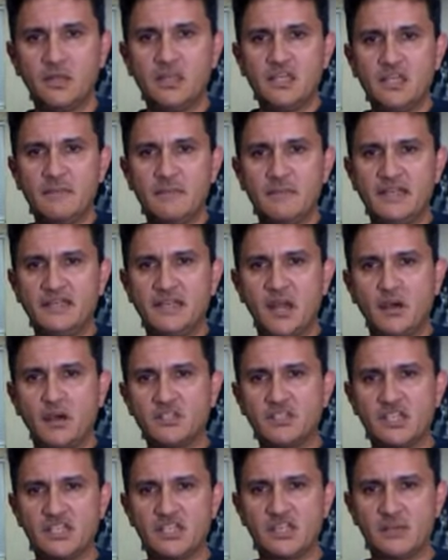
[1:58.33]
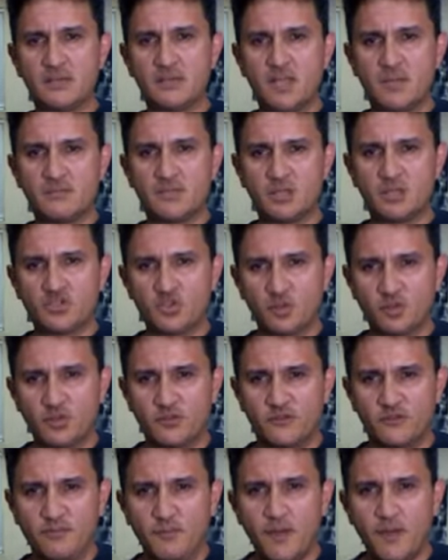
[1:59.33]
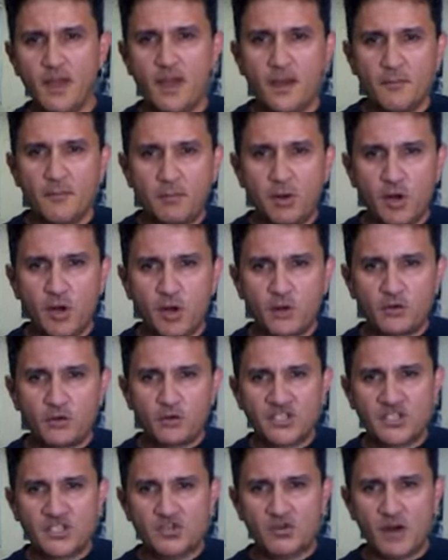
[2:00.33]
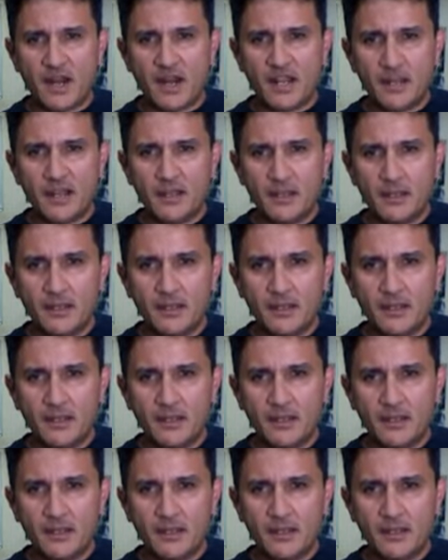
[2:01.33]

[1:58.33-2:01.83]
You may notice that sometimes I'll sort of pluck the string